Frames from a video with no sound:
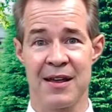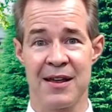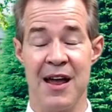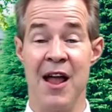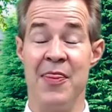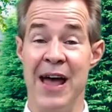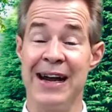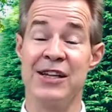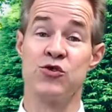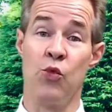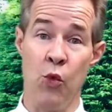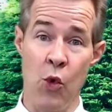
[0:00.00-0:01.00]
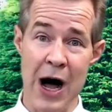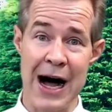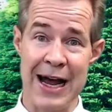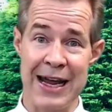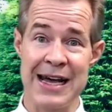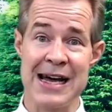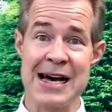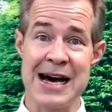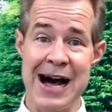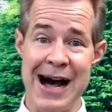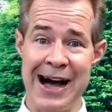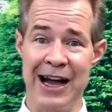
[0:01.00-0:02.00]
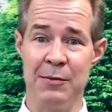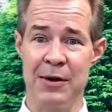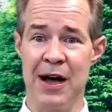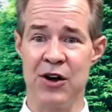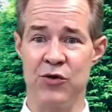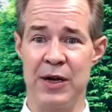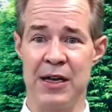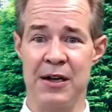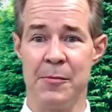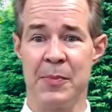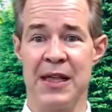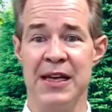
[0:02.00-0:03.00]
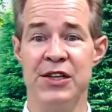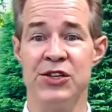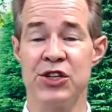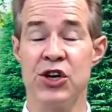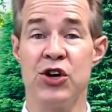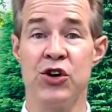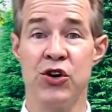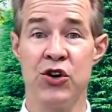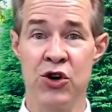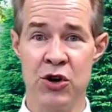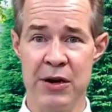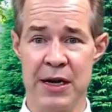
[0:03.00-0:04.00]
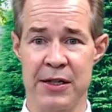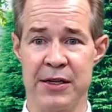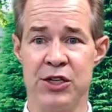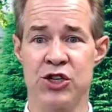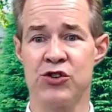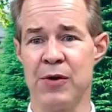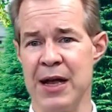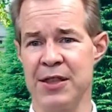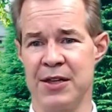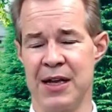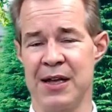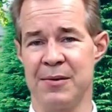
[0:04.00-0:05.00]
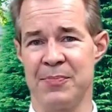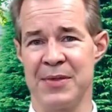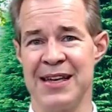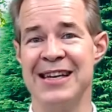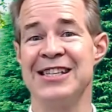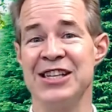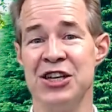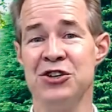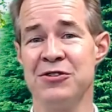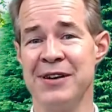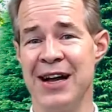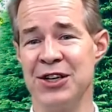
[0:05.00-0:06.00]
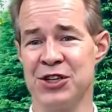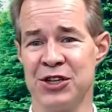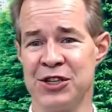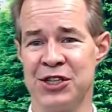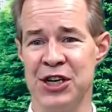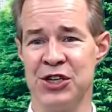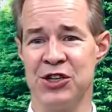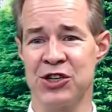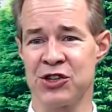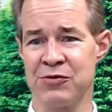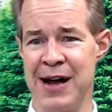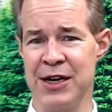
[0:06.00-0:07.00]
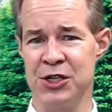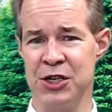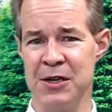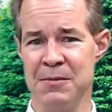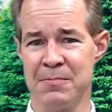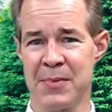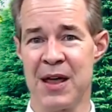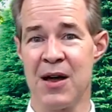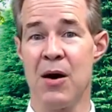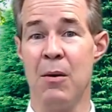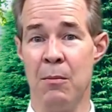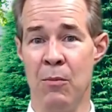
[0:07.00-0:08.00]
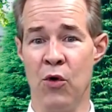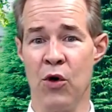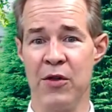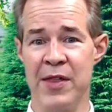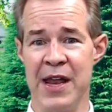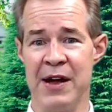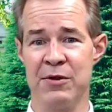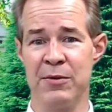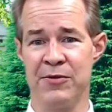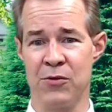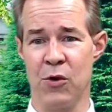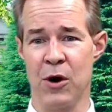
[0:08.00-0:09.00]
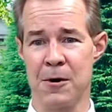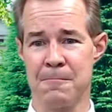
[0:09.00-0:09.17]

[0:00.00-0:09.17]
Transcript: And that is why Aoyama Gakuin is currently strengthening its internationalization strategy more than ever before.